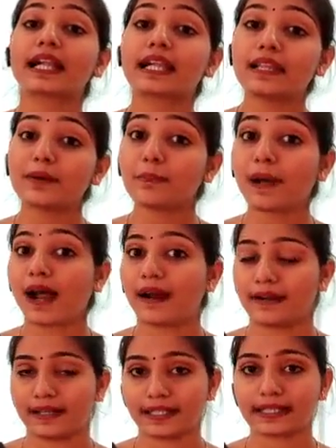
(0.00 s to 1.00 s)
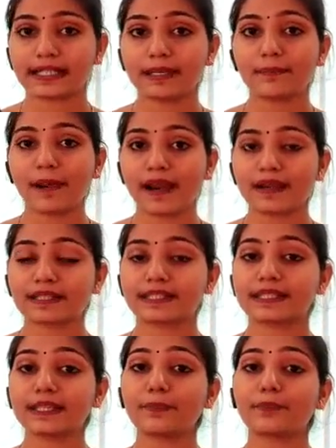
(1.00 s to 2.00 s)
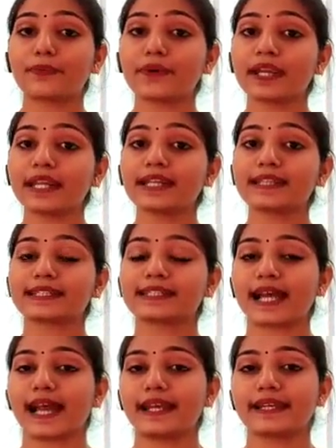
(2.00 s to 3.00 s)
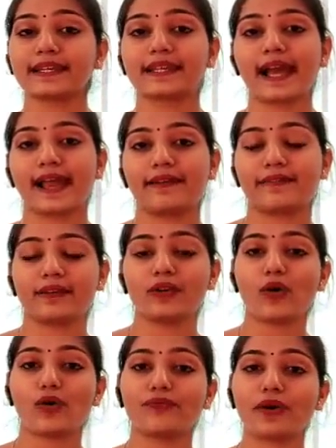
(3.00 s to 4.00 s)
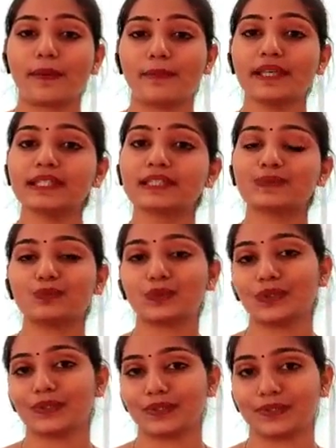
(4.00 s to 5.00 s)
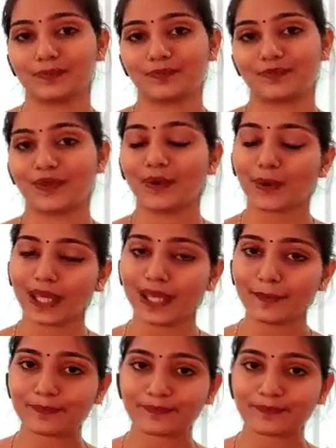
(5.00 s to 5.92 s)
clip art, and clip art is the pre-designed gallery of MS Word. Okay,